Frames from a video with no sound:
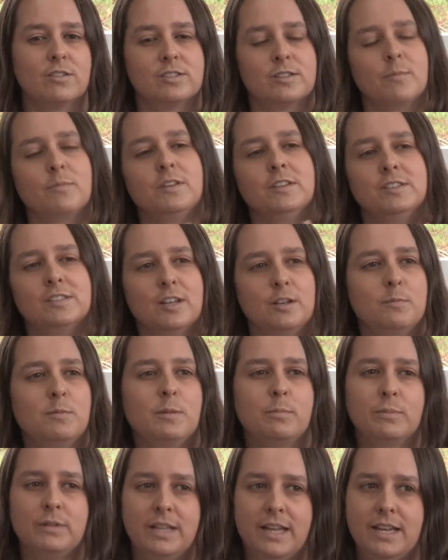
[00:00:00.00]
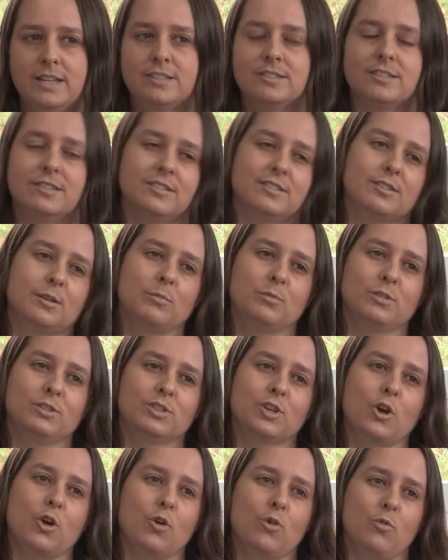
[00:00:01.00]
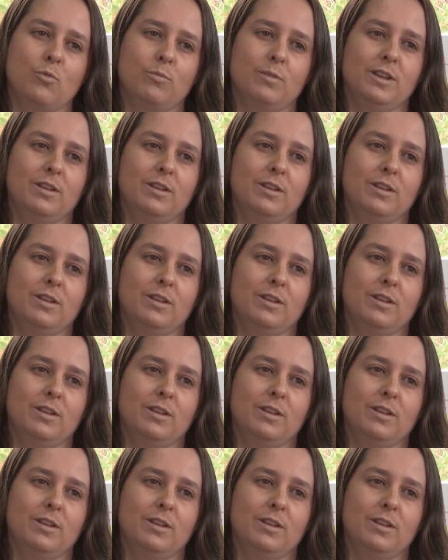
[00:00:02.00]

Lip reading: something's going to be placed in someone's home,